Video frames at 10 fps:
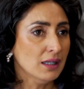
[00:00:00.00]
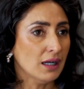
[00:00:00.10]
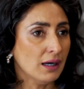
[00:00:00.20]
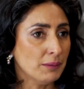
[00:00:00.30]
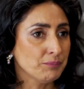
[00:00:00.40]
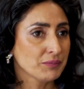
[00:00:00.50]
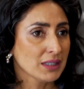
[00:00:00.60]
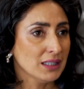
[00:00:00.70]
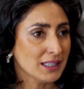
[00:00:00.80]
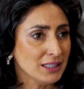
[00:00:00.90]

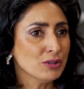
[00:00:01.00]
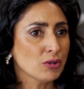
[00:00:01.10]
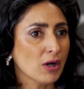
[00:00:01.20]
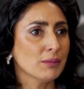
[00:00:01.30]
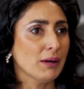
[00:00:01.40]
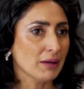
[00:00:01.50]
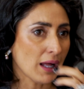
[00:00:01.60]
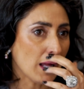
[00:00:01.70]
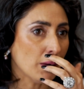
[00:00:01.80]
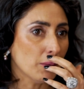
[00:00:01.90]
Can you talk about
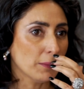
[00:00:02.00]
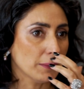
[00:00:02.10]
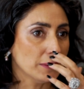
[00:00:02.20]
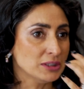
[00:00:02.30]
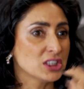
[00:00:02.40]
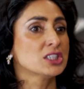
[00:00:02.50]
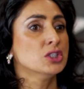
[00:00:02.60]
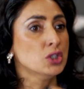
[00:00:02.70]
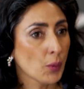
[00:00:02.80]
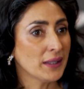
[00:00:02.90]
how just
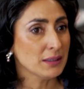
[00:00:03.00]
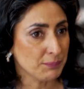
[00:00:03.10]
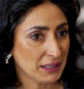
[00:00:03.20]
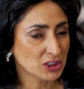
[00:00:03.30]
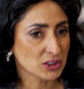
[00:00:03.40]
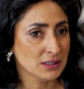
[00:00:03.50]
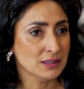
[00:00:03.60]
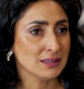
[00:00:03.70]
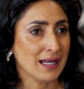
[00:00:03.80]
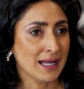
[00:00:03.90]
knowing the
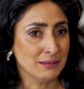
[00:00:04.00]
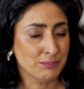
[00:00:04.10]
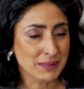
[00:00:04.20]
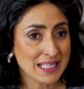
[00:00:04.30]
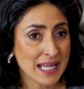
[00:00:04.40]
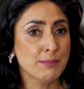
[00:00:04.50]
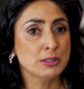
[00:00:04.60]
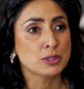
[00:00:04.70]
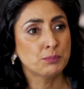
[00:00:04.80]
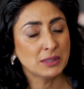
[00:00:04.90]
patient and being
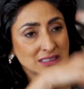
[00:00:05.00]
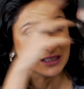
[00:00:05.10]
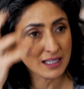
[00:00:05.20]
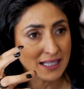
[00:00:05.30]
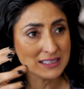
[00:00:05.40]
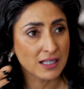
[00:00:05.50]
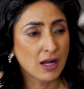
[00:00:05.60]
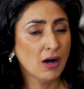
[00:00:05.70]
able to personalize